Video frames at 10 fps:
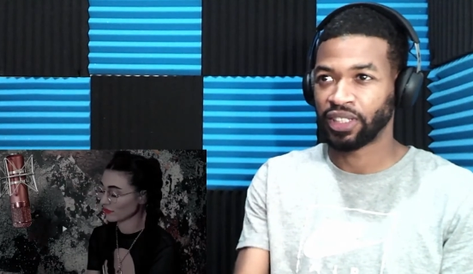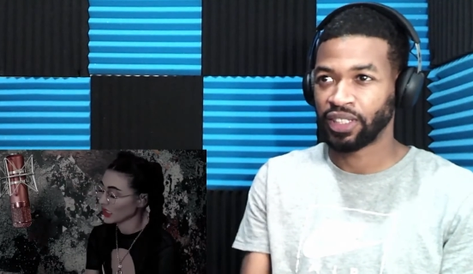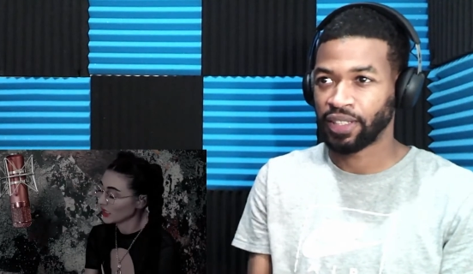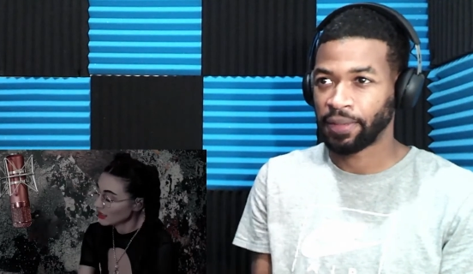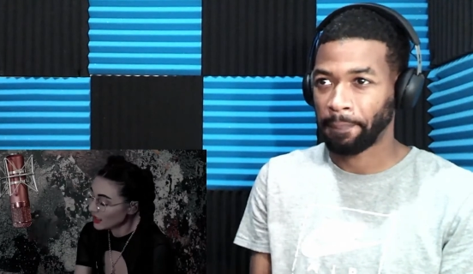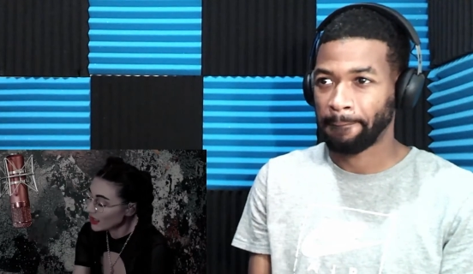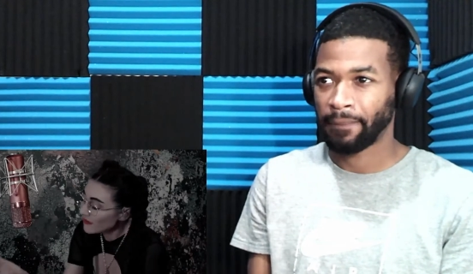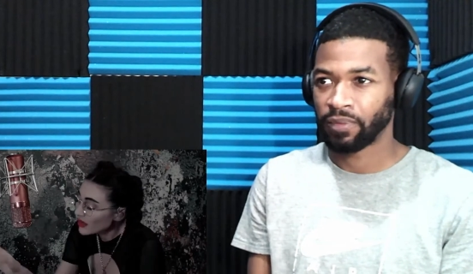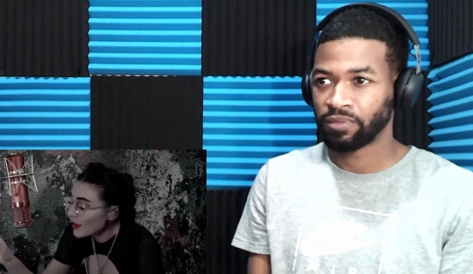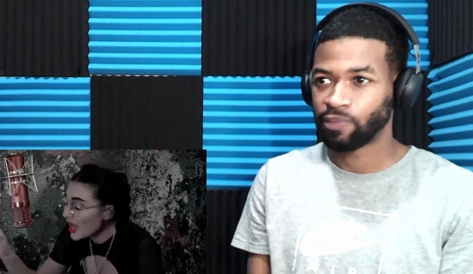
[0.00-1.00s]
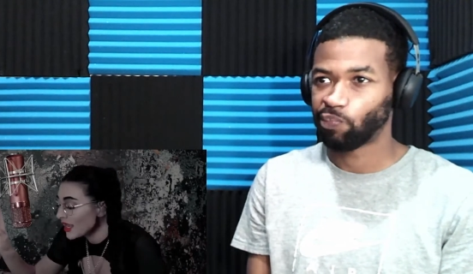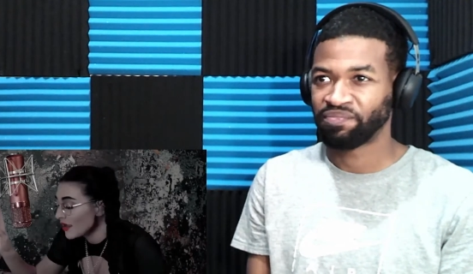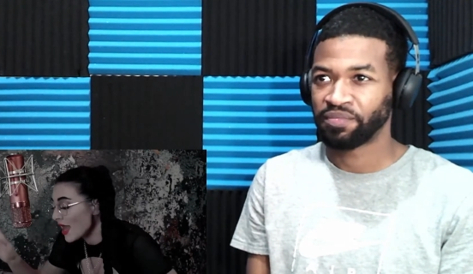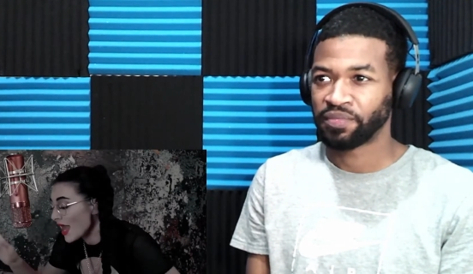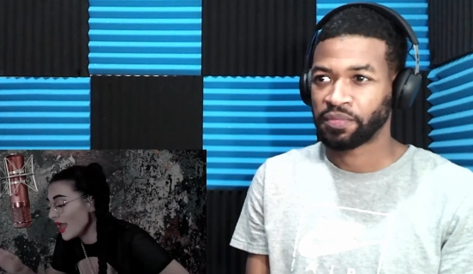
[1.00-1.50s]

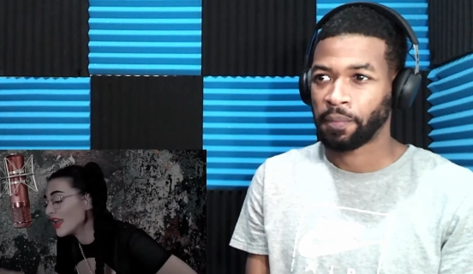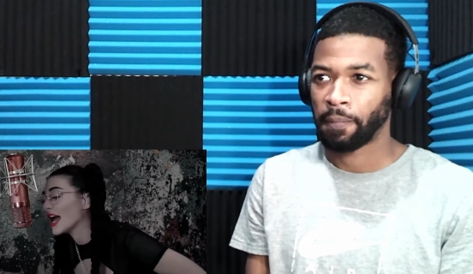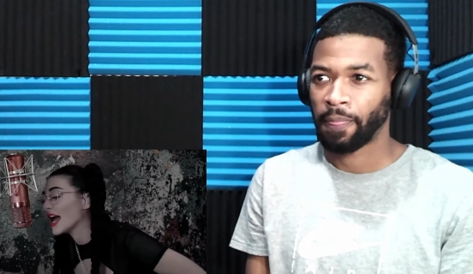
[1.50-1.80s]
Speaker 1: Everybody mad,